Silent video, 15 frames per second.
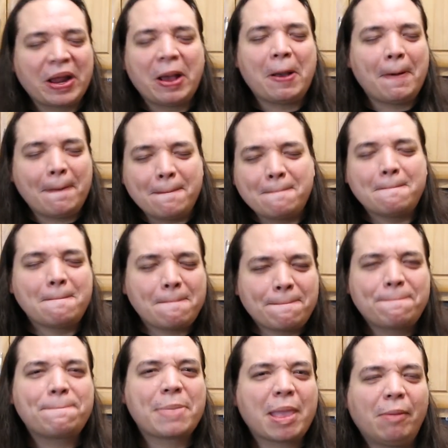It's more like
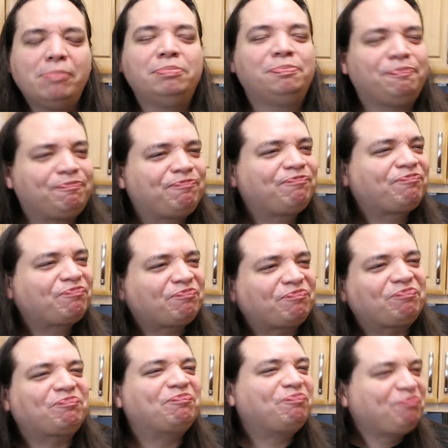a Mayor
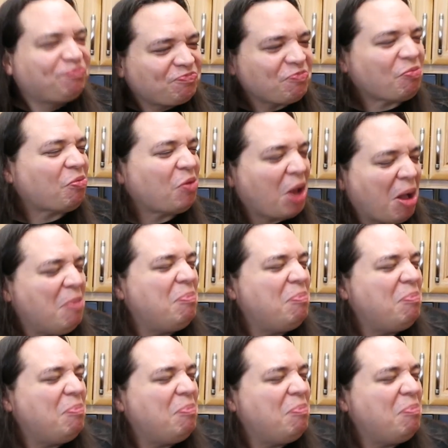McCheese Earl Grey.